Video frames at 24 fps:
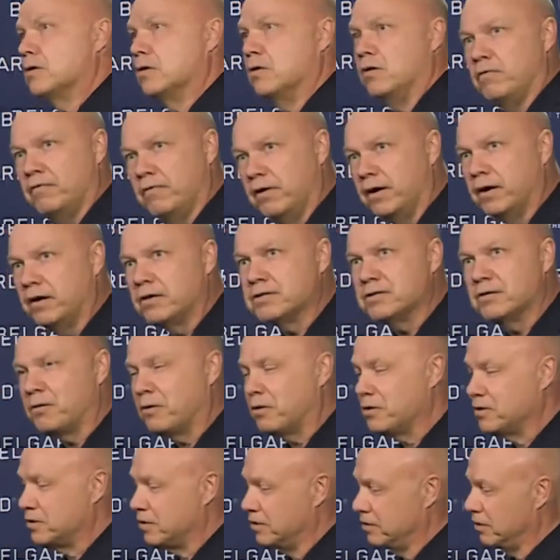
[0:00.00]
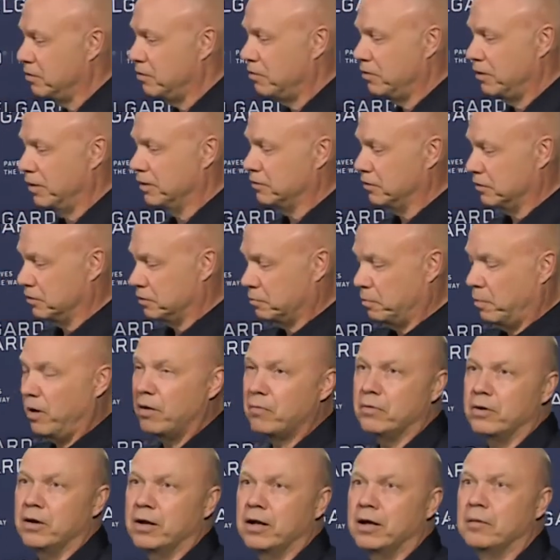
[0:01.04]
So no fingers, of course, because you're going into a
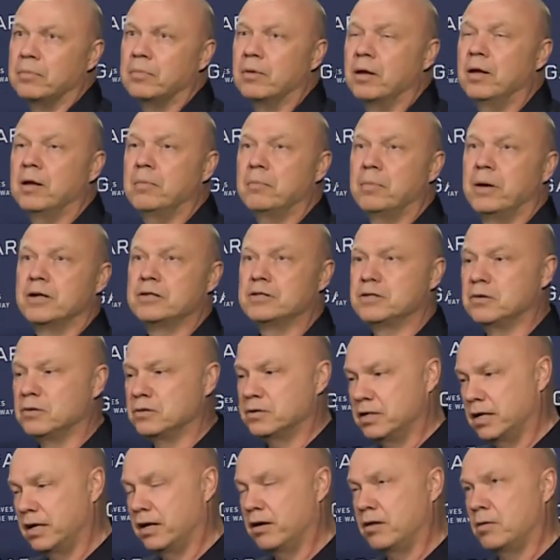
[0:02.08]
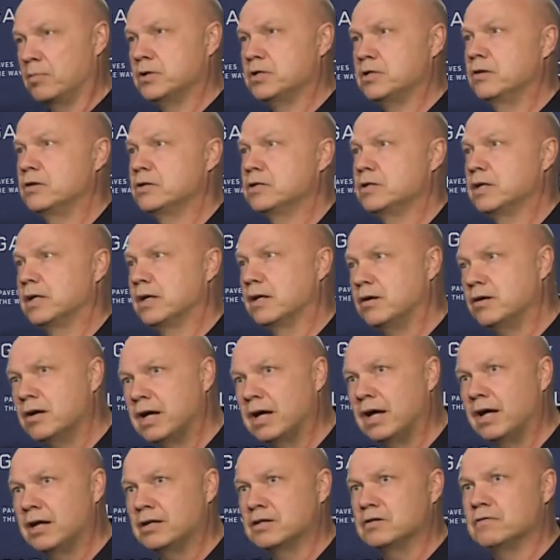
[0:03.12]
spot where you got pedestals and you got other material sitting in there, you
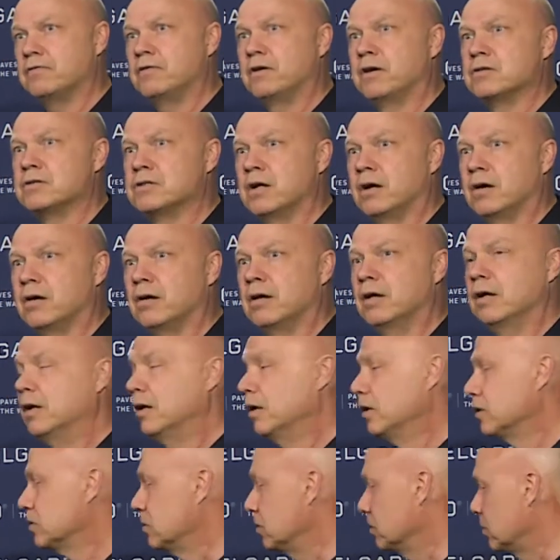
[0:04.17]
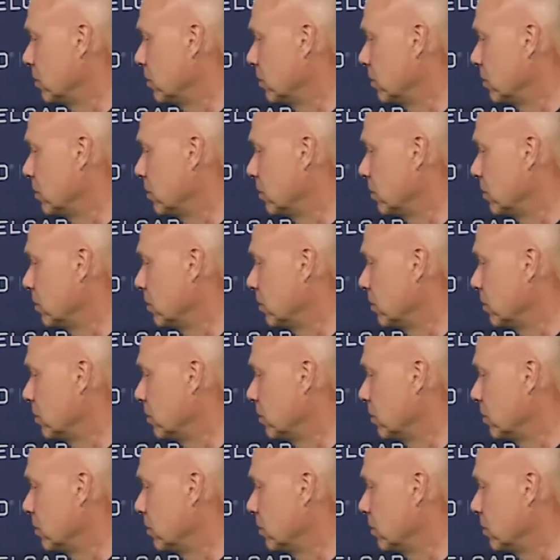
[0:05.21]
can't get your fingers down. So it's a